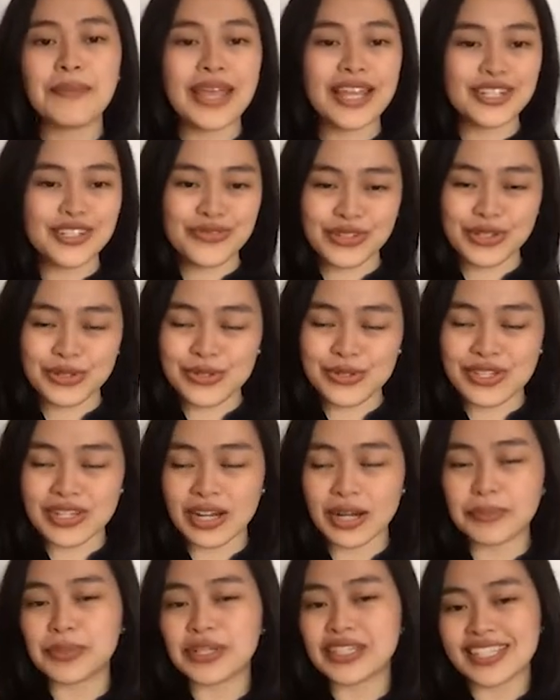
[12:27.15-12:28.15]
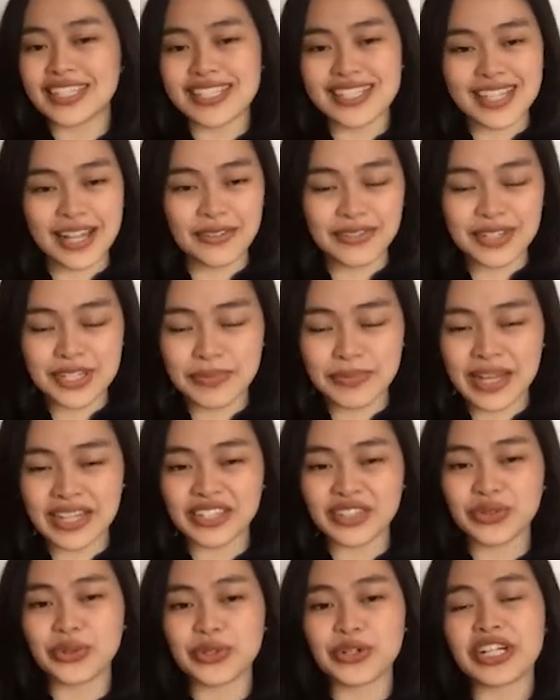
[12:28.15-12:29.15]
Page views are pretty
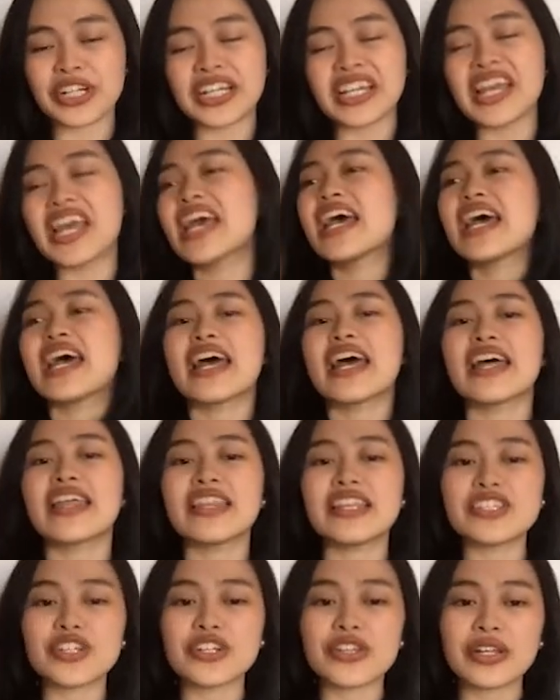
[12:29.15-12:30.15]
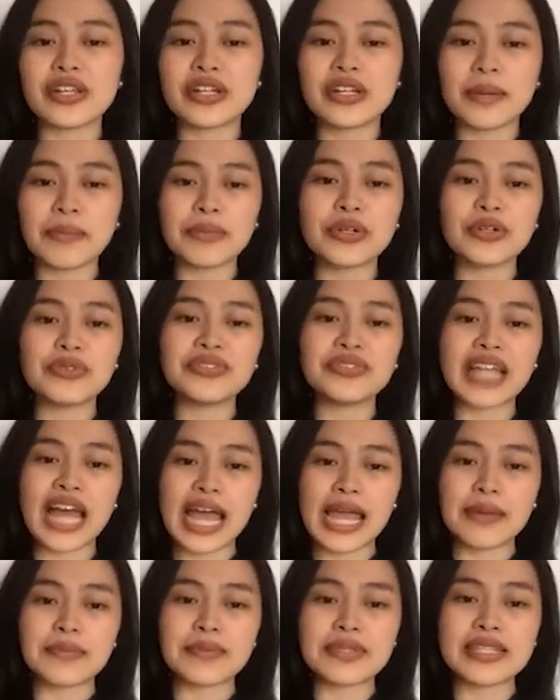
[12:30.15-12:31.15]
self-explanatory. These are the number of
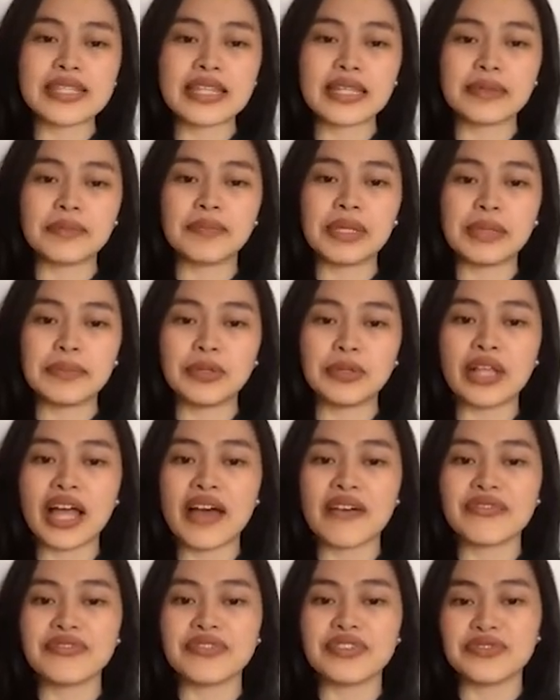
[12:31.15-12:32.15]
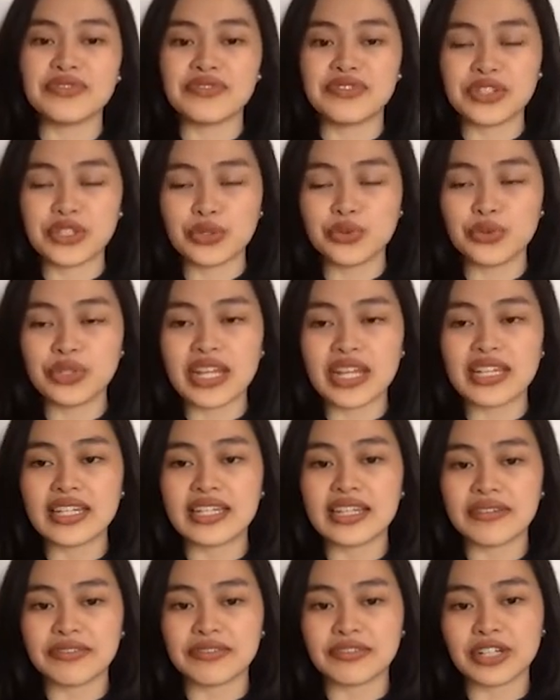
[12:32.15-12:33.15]
times that people have viewed
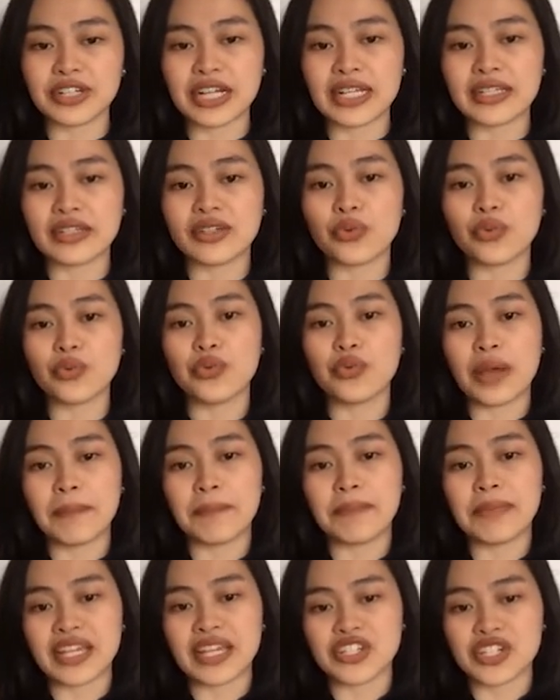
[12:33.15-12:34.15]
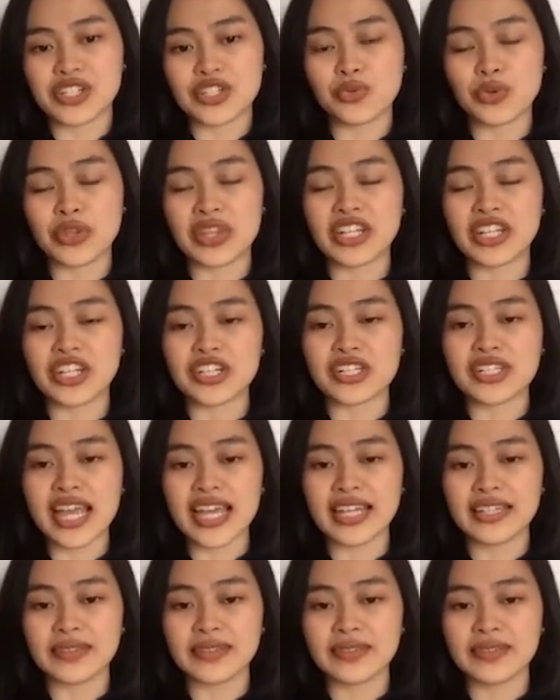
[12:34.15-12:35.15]
different web pages within your
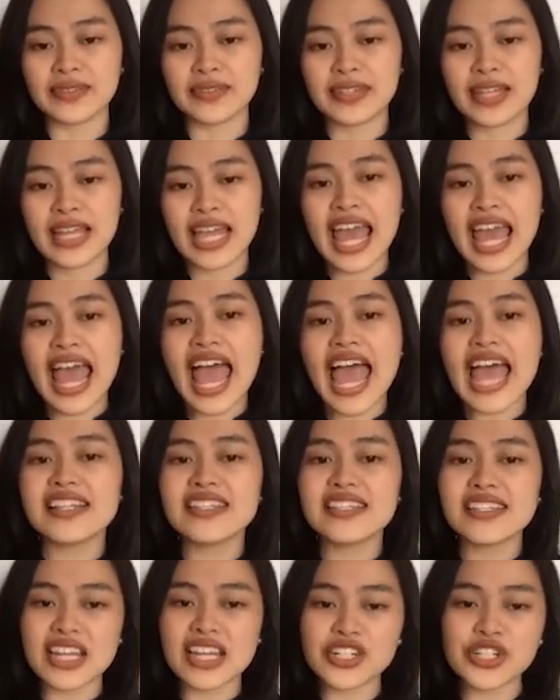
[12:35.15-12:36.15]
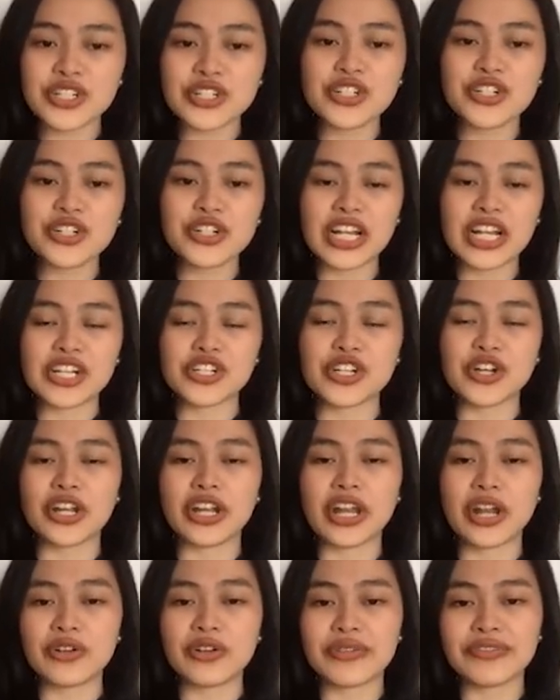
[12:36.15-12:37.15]
site. And session
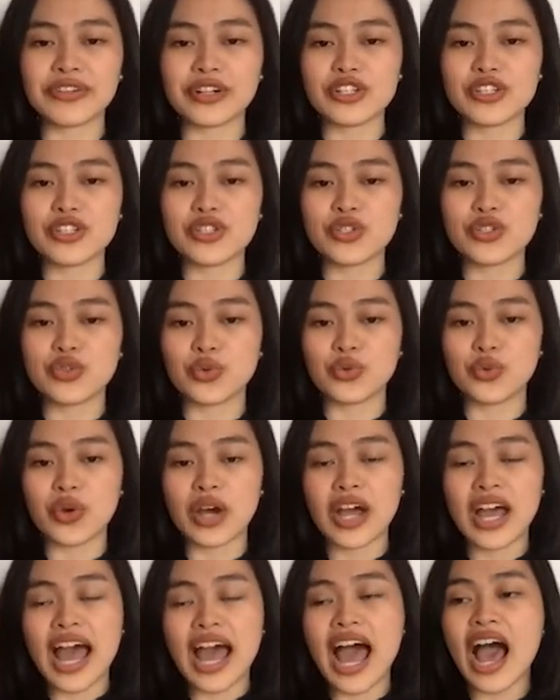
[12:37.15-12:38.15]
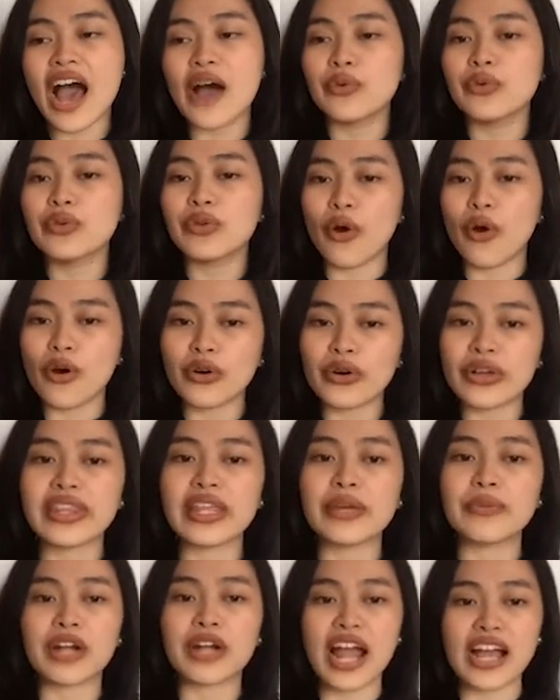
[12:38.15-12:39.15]
duration refers to how
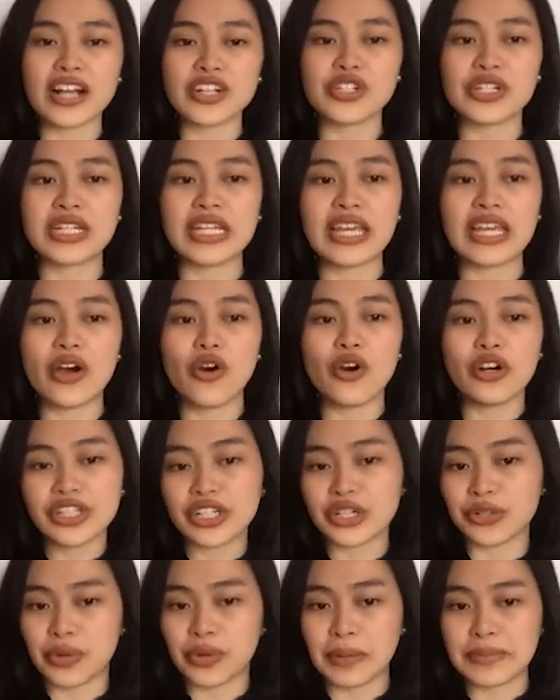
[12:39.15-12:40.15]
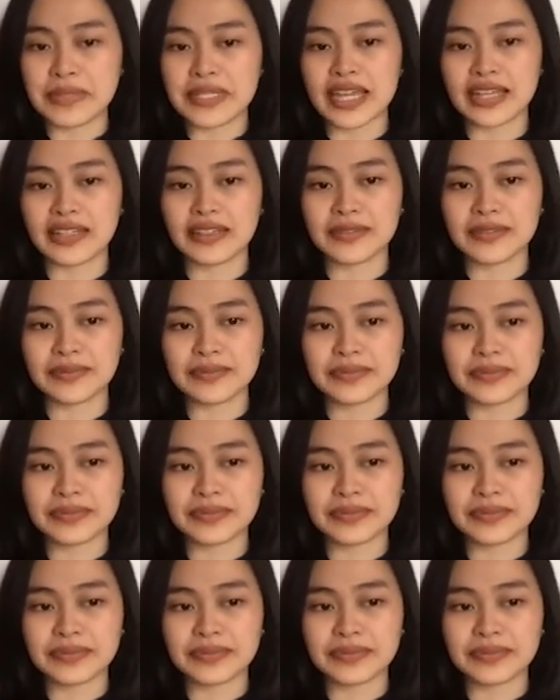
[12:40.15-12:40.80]
long they were actually on your website.